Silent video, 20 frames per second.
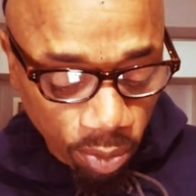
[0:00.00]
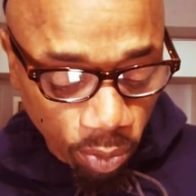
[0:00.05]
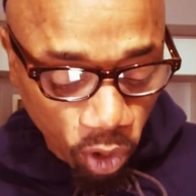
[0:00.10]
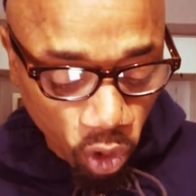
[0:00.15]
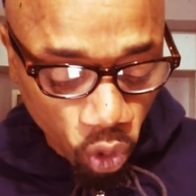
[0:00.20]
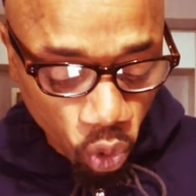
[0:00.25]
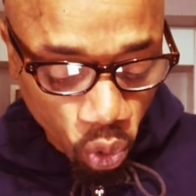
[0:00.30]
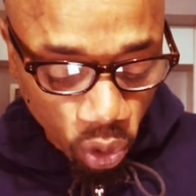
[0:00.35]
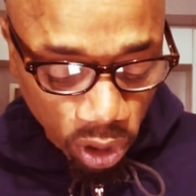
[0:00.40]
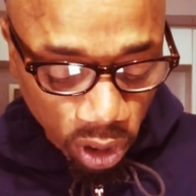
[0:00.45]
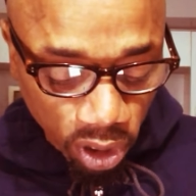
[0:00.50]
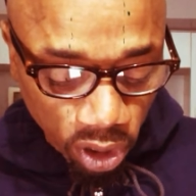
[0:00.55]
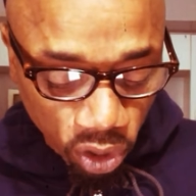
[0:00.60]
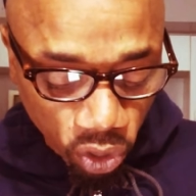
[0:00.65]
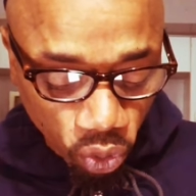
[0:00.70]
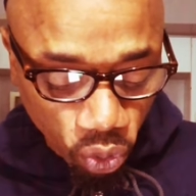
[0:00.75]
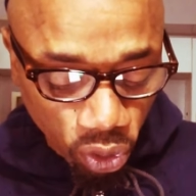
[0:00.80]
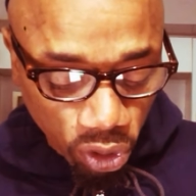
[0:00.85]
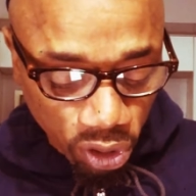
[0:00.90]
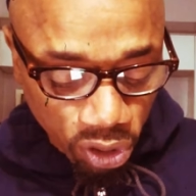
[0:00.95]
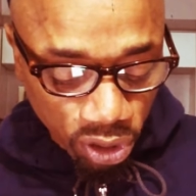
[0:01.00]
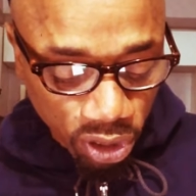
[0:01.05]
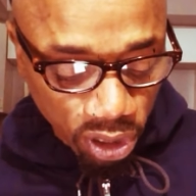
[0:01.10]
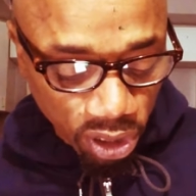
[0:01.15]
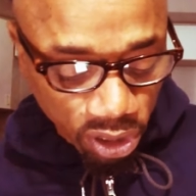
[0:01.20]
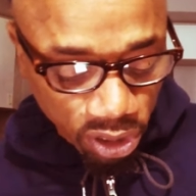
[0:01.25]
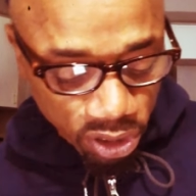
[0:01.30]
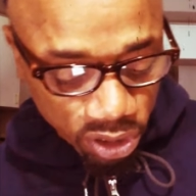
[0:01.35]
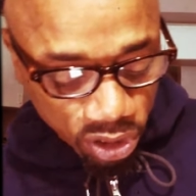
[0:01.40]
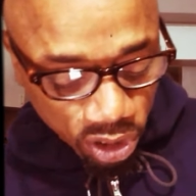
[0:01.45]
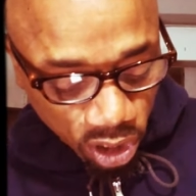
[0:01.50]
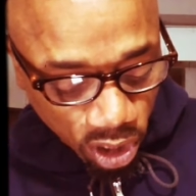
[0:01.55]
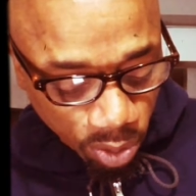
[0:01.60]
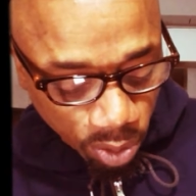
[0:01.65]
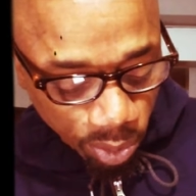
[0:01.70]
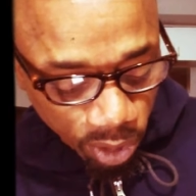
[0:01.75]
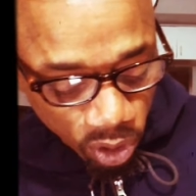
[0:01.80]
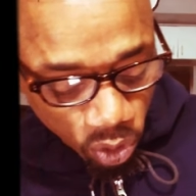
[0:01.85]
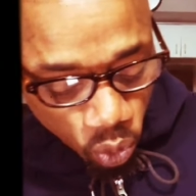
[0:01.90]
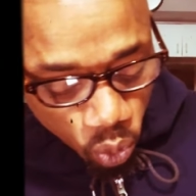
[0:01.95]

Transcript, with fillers: But who can endure the day of his coming?